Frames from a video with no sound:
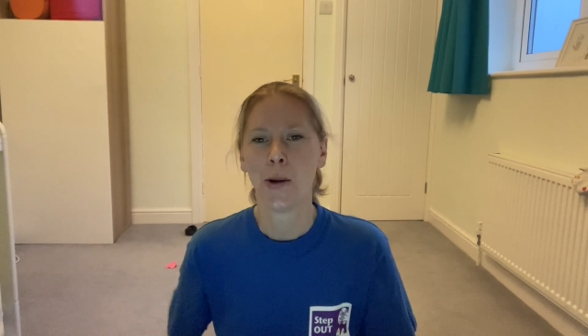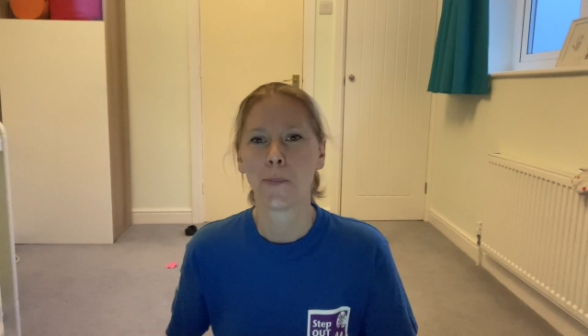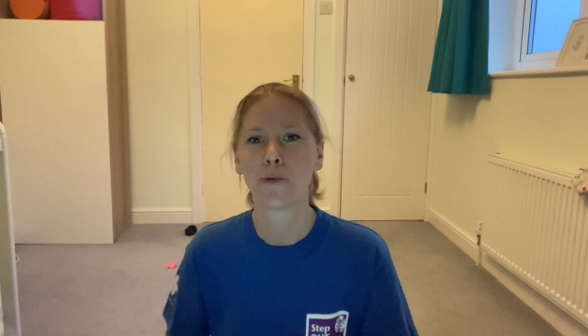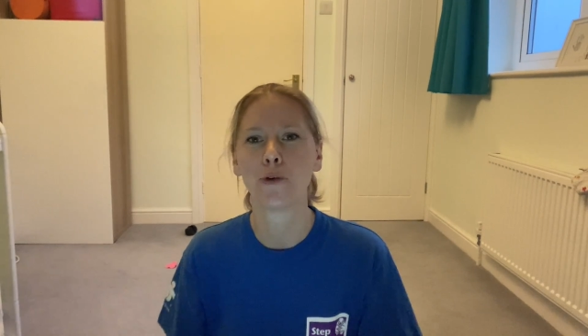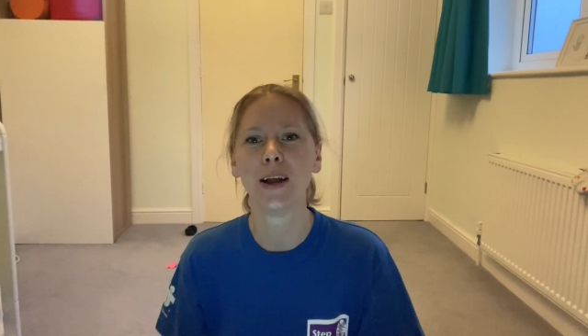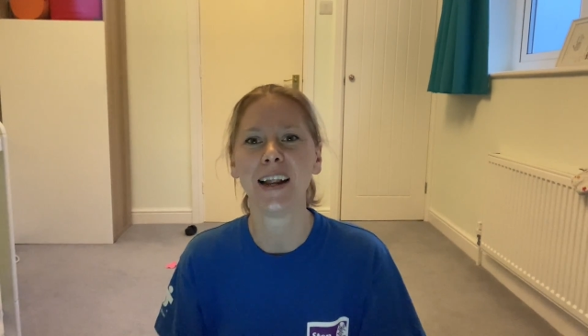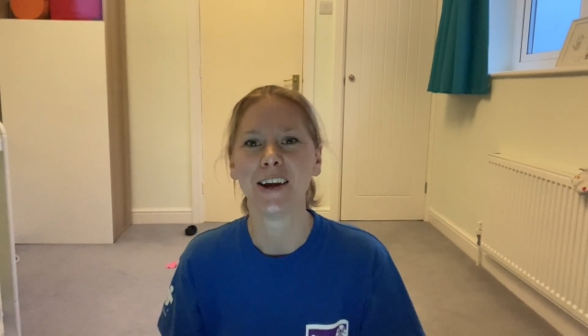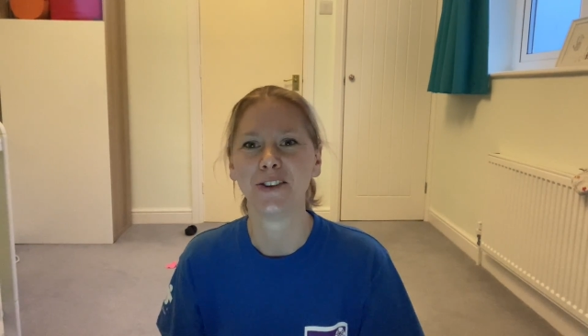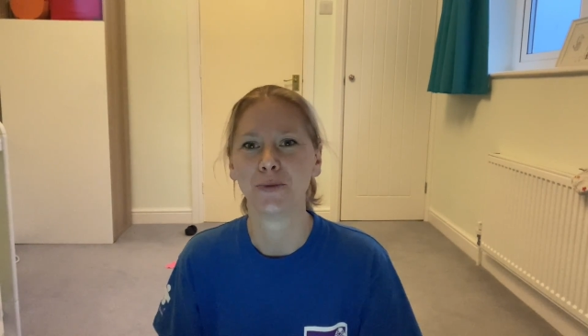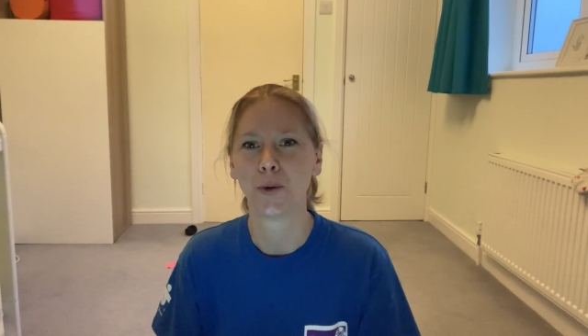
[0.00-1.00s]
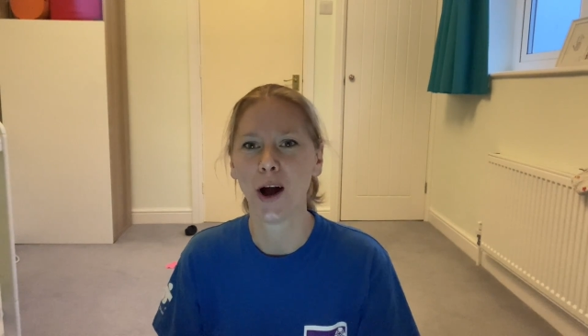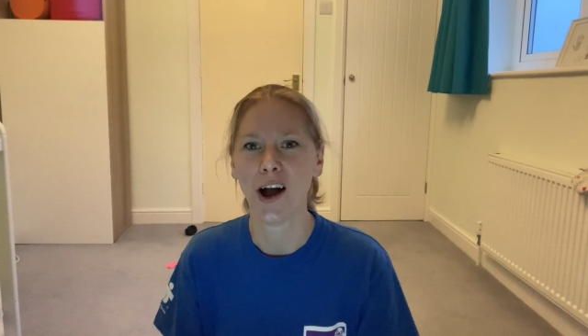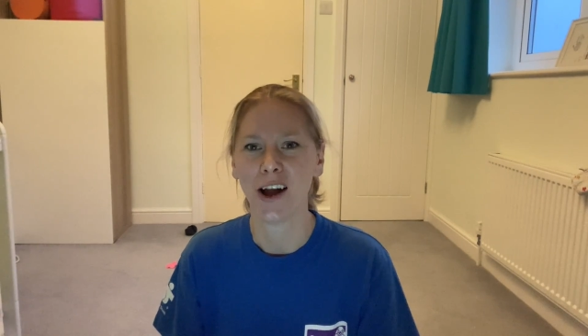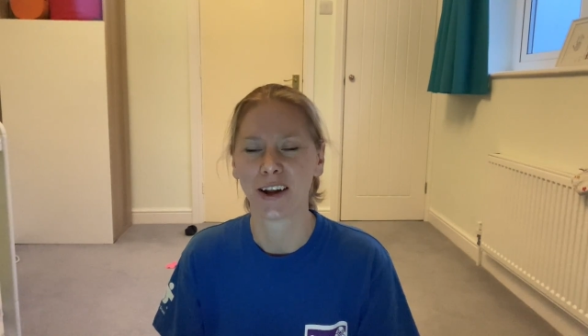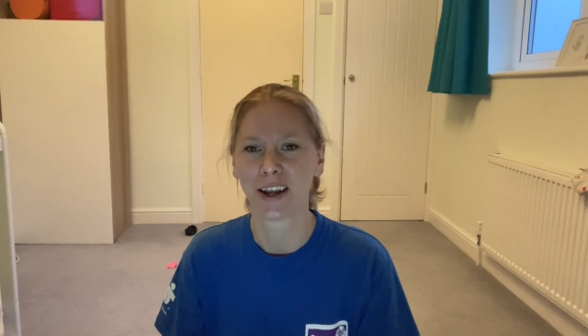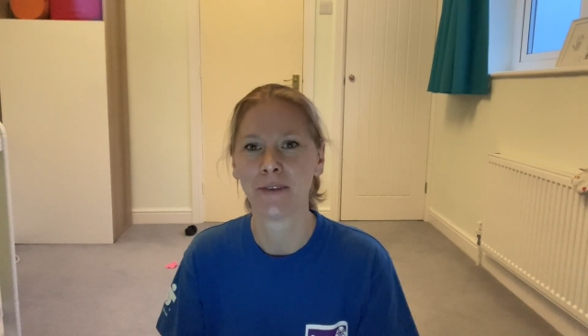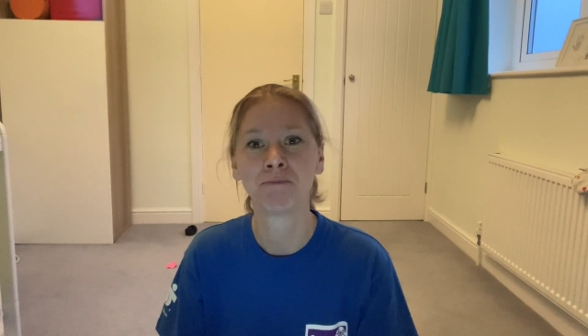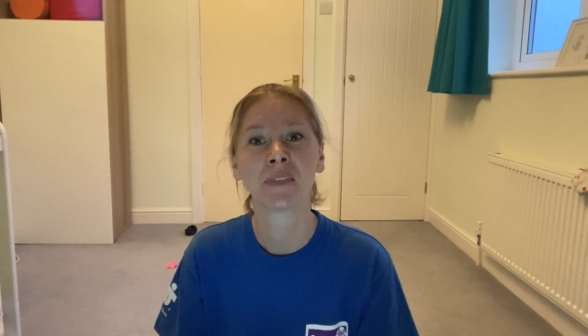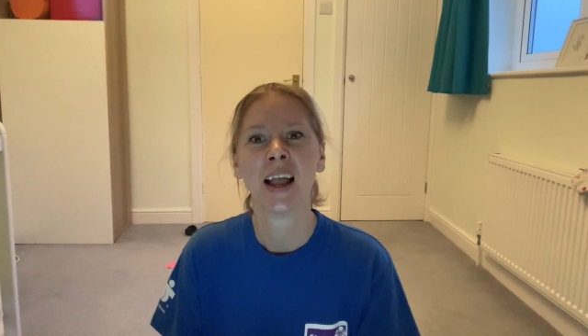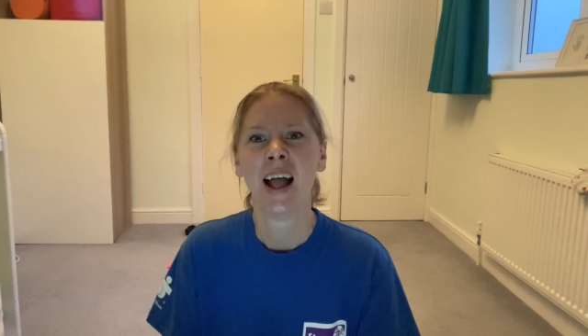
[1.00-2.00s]
Brilliant work.
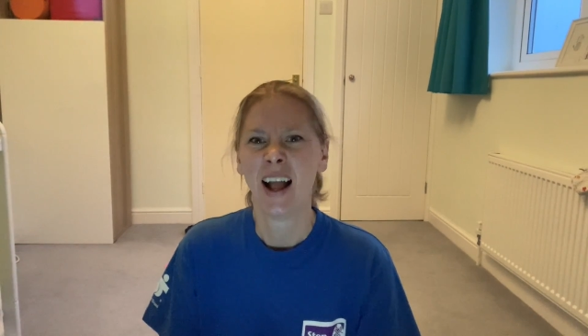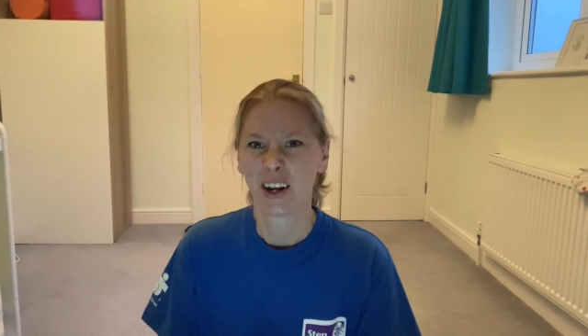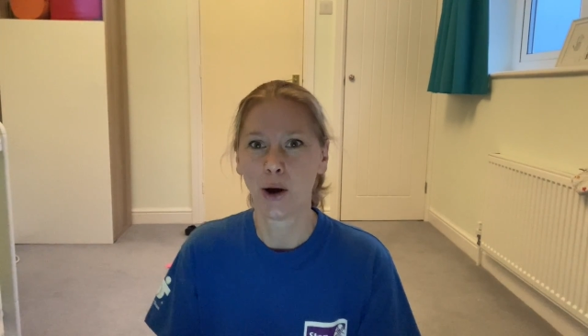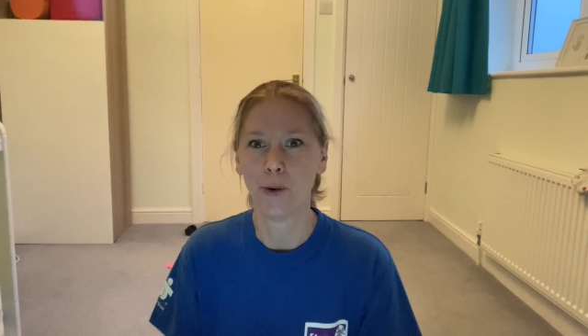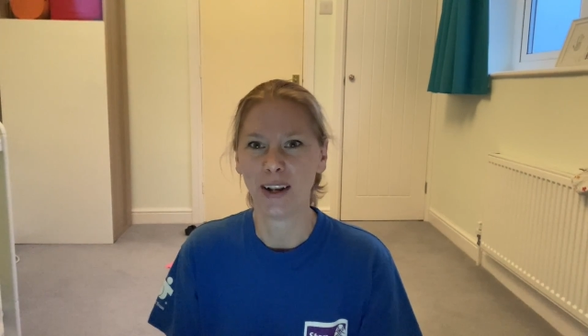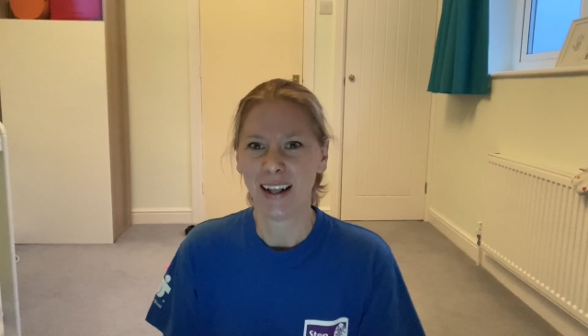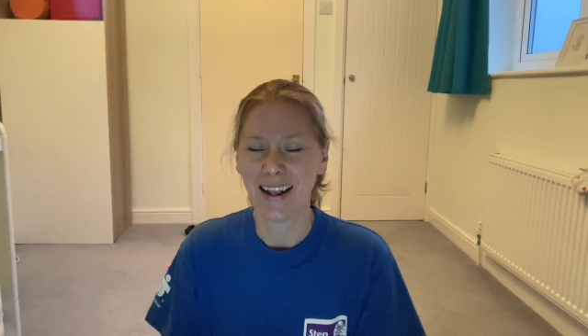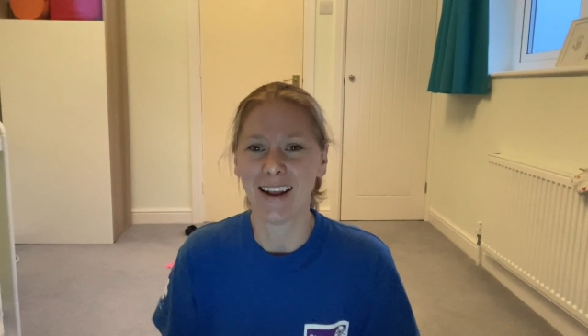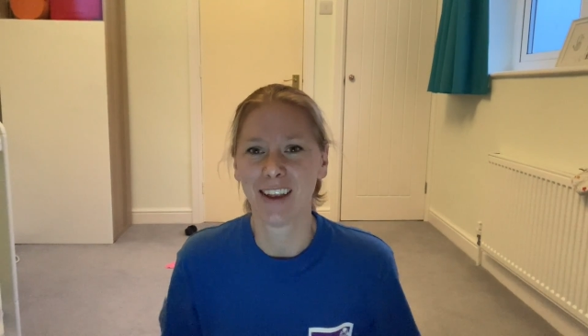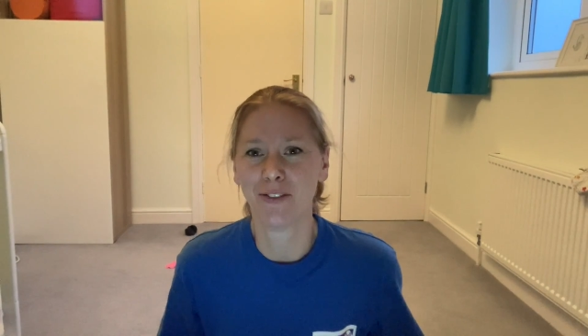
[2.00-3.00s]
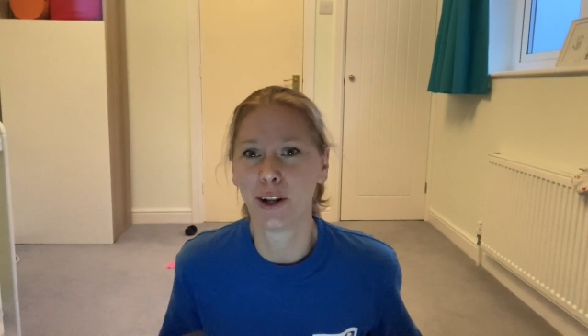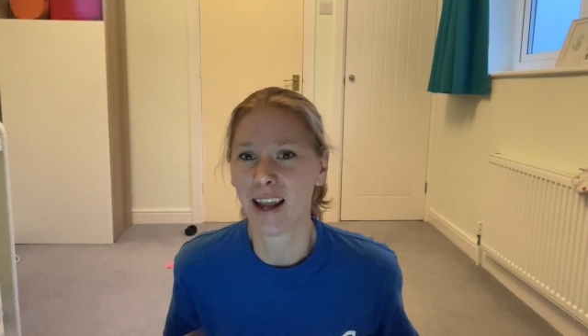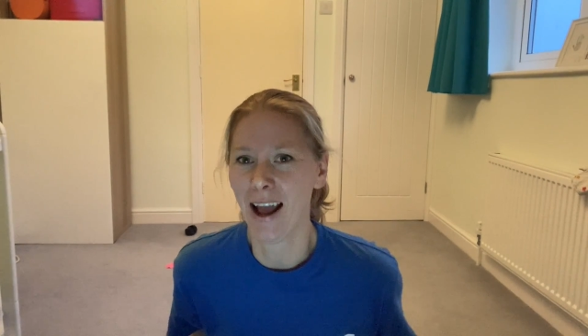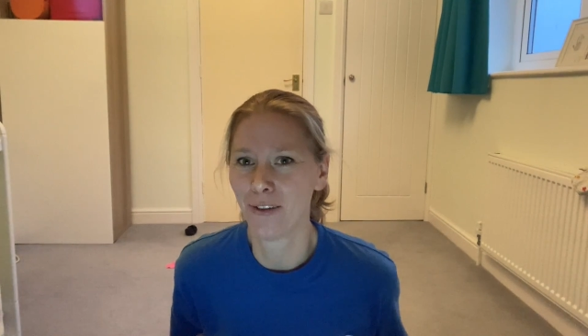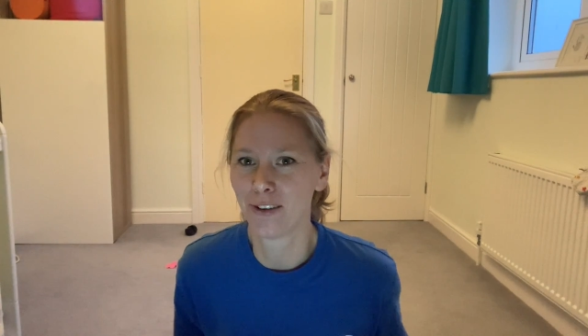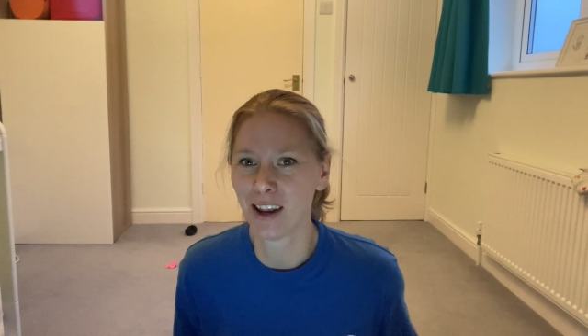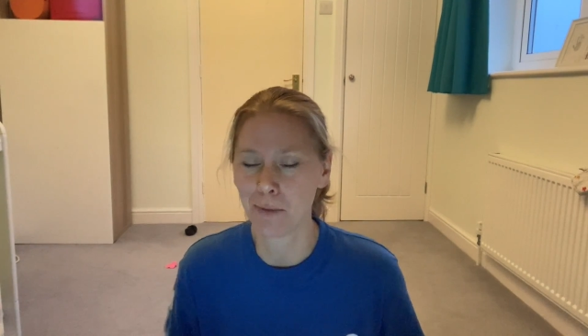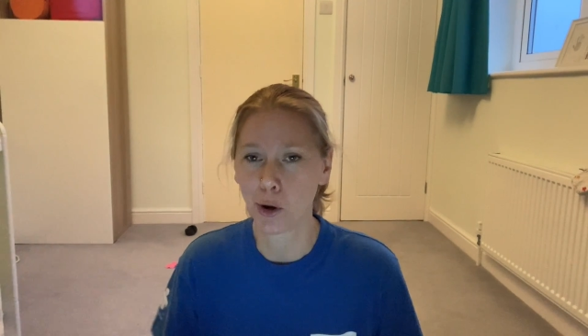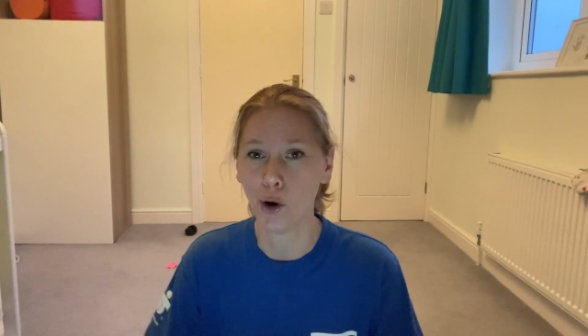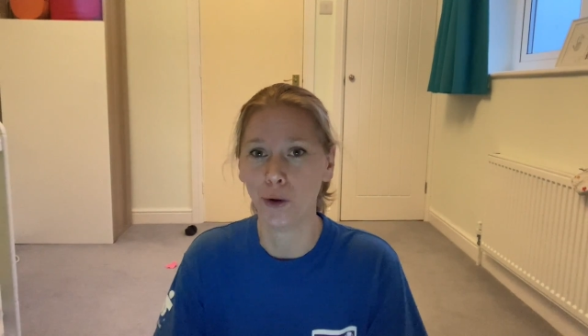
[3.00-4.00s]
Go on. Let's have a look at how the
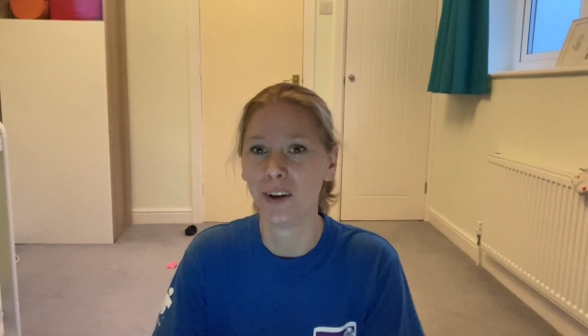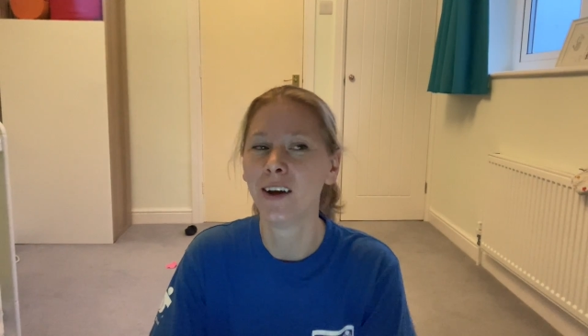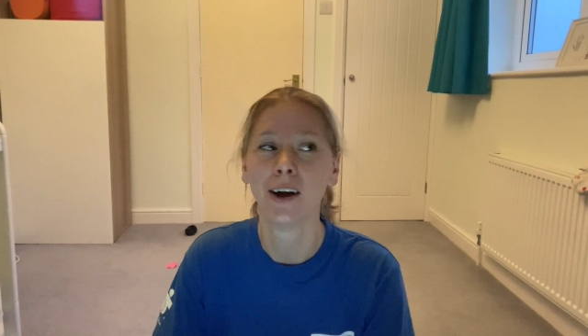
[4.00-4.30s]
team got on.